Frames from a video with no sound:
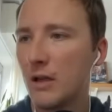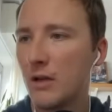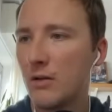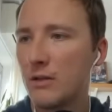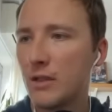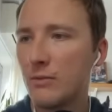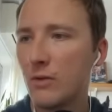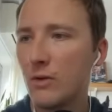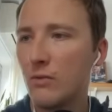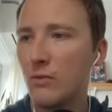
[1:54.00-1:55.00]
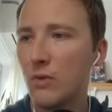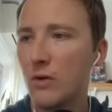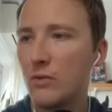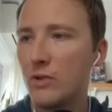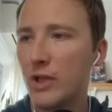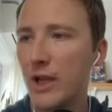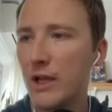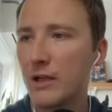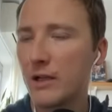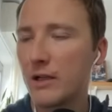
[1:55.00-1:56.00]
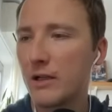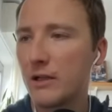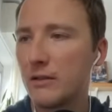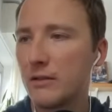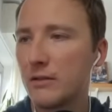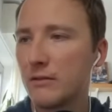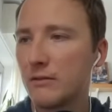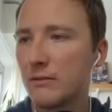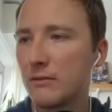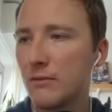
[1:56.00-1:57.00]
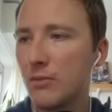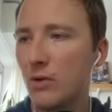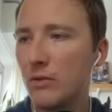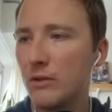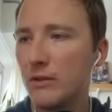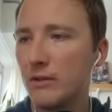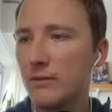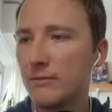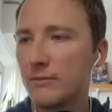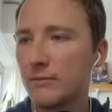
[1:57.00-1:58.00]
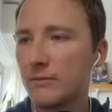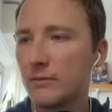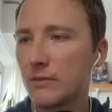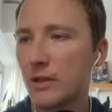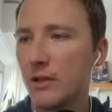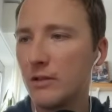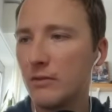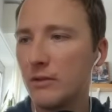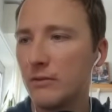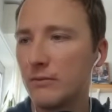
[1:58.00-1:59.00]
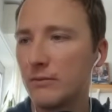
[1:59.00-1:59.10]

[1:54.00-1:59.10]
What's up, oh whoa Jack from Poland? How you doing?